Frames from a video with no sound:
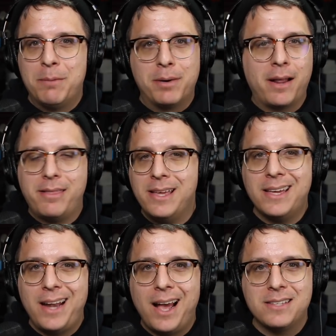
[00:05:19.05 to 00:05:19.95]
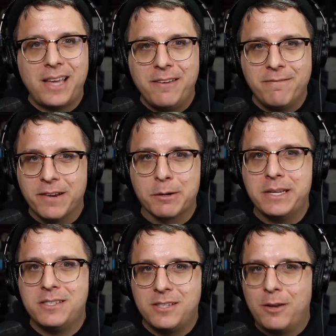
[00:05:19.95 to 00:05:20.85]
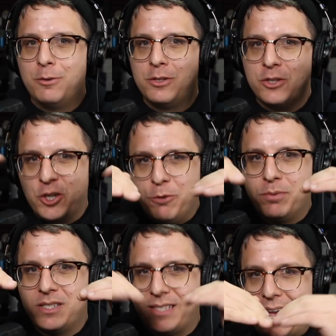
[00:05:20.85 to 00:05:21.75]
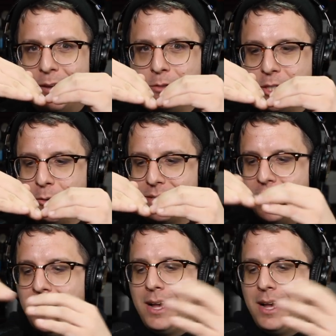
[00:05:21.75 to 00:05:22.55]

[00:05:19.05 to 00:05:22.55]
but I think it has a very subtle scooped sound to it.